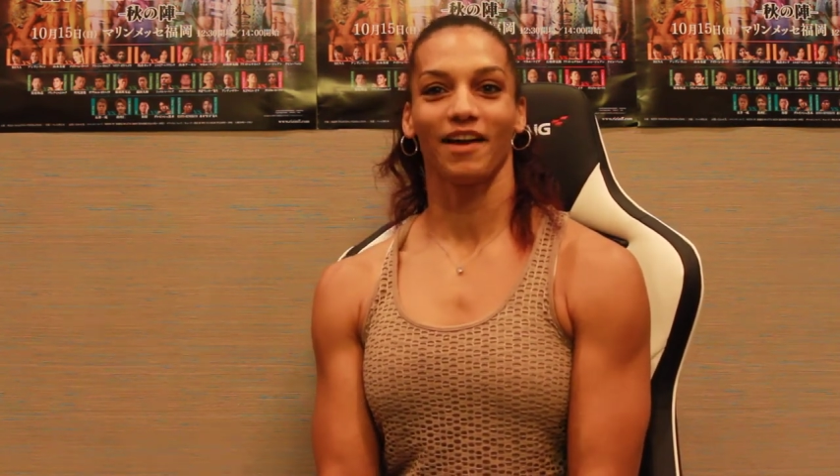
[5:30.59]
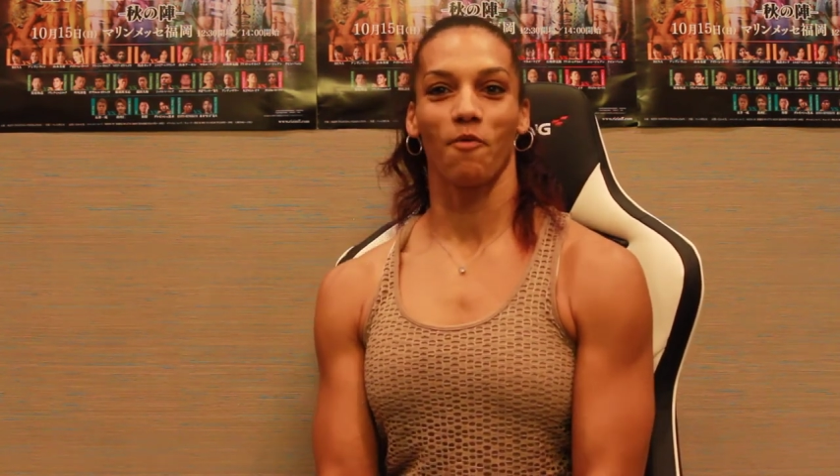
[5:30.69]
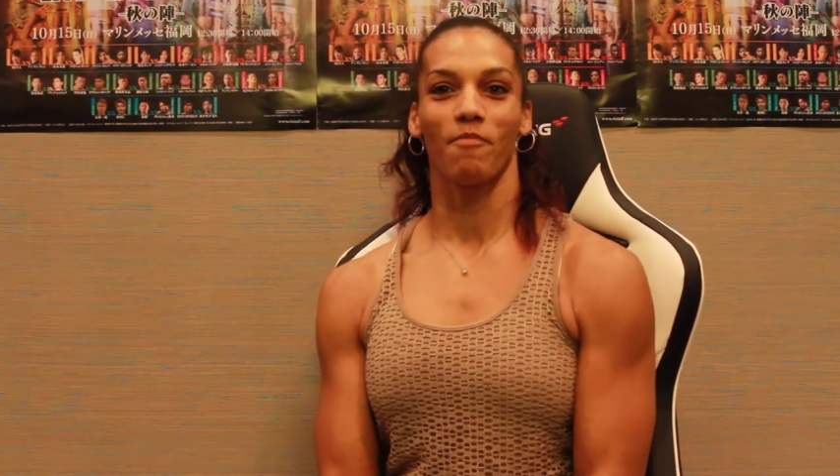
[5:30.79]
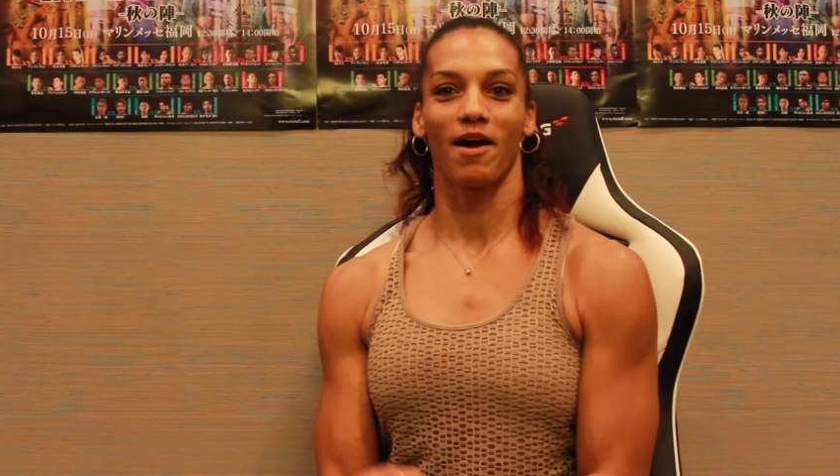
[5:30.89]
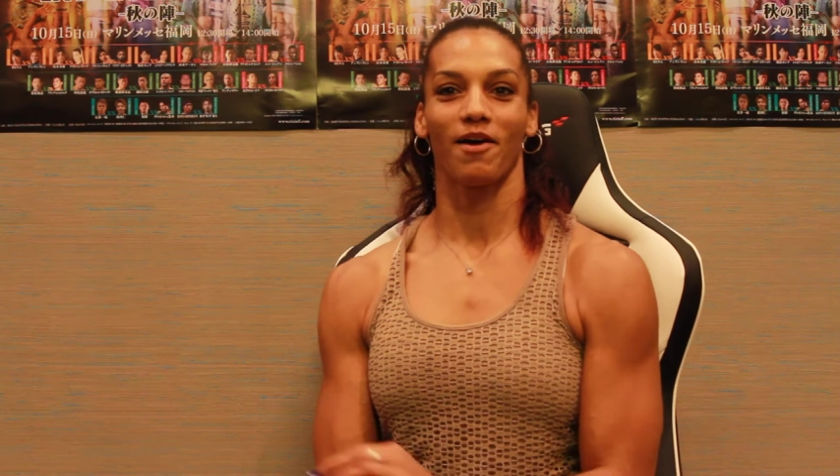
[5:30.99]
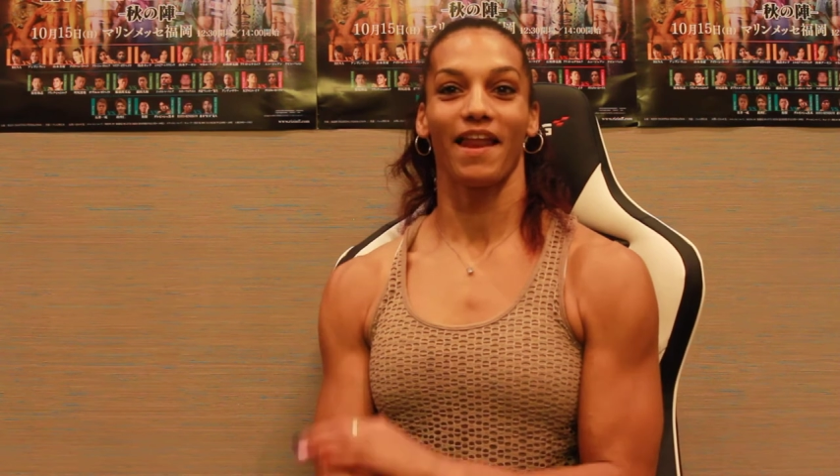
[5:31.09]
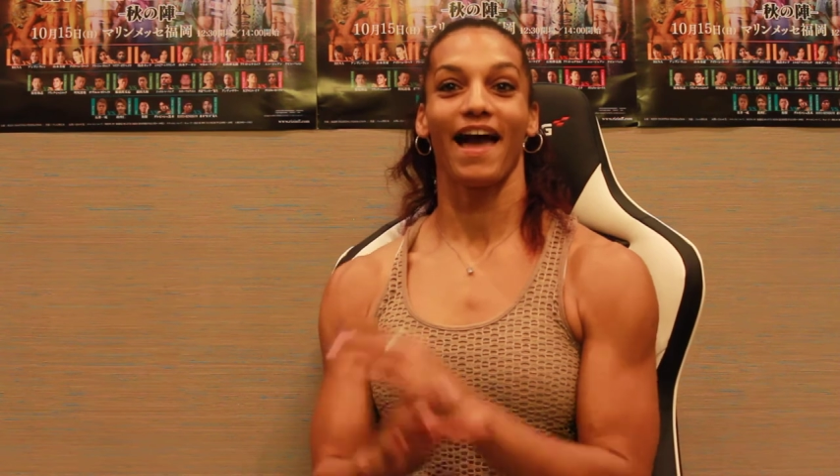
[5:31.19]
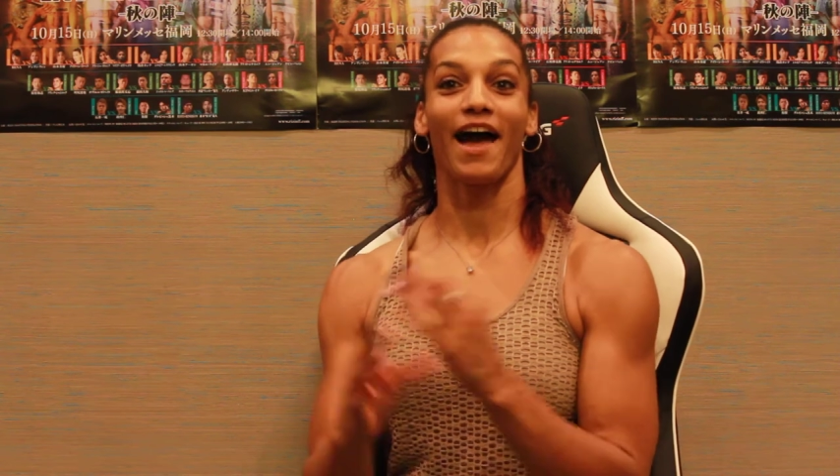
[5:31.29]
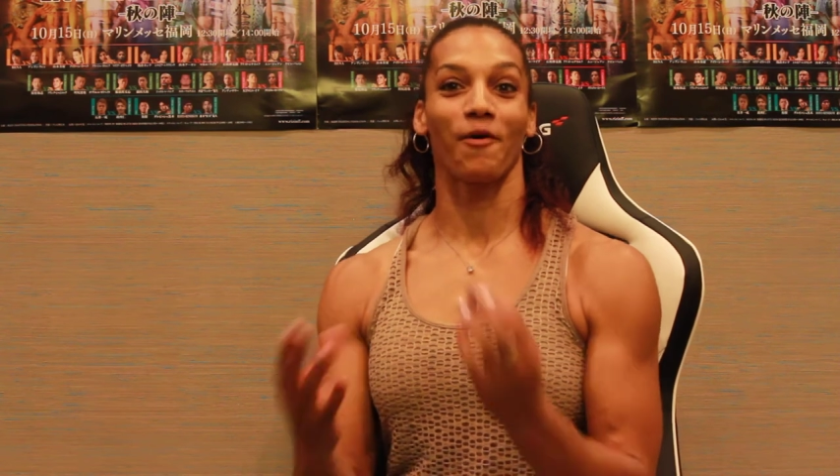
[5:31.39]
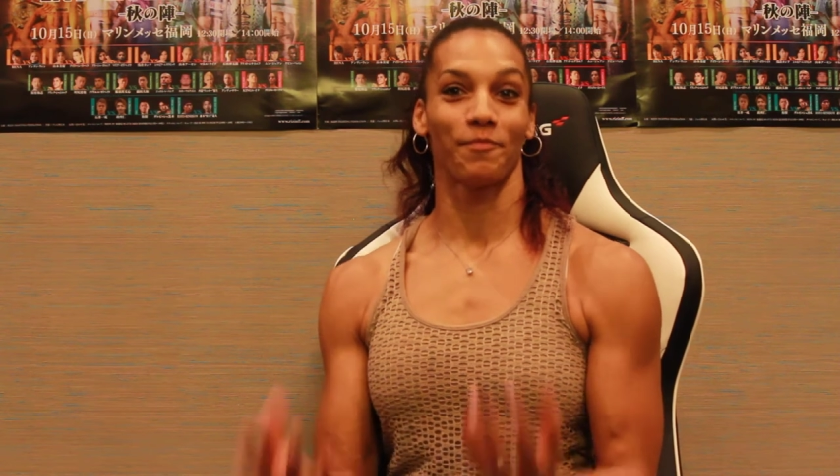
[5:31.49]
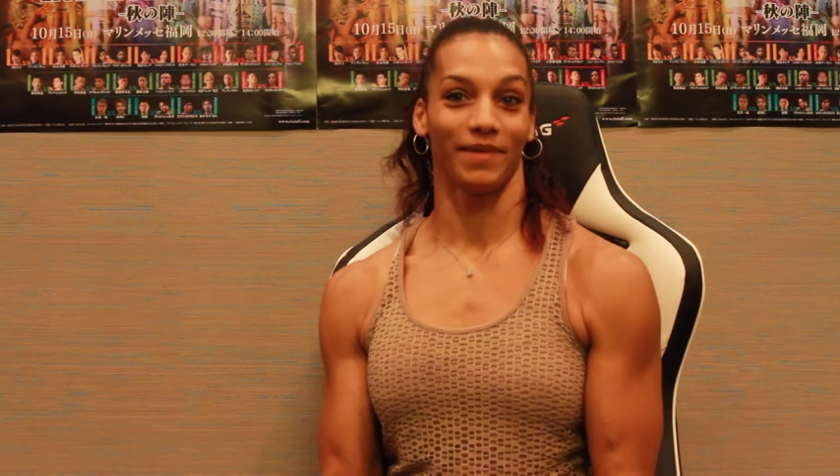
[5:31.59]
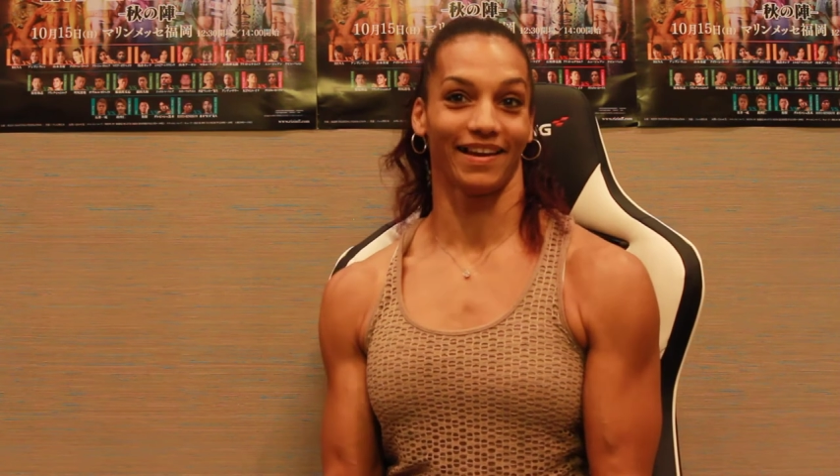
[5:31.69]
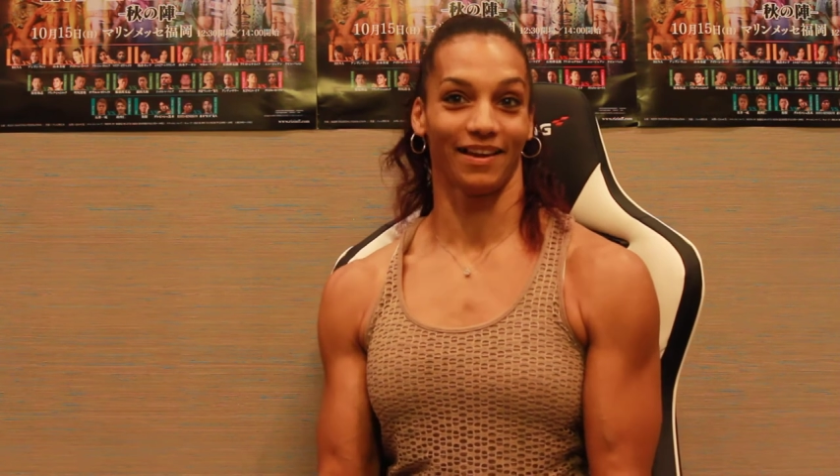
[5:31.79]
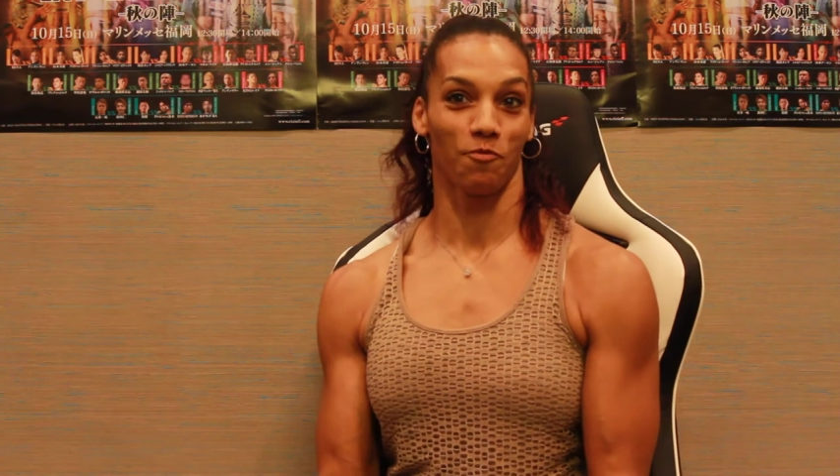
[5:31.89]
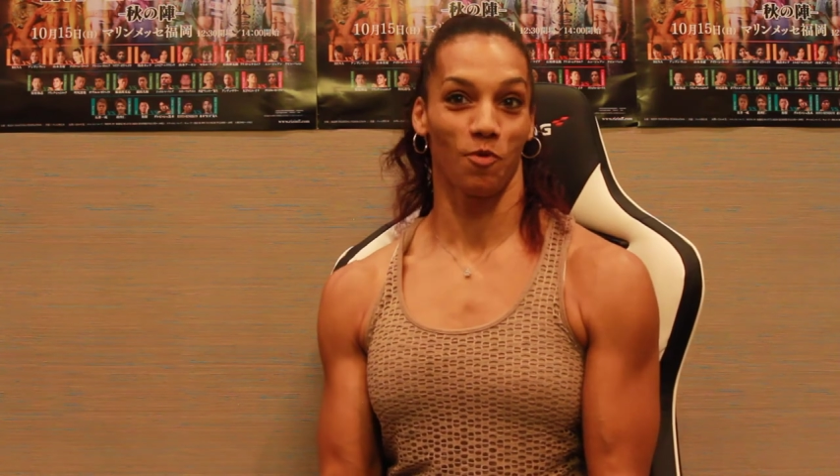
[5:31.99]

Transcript: about how big it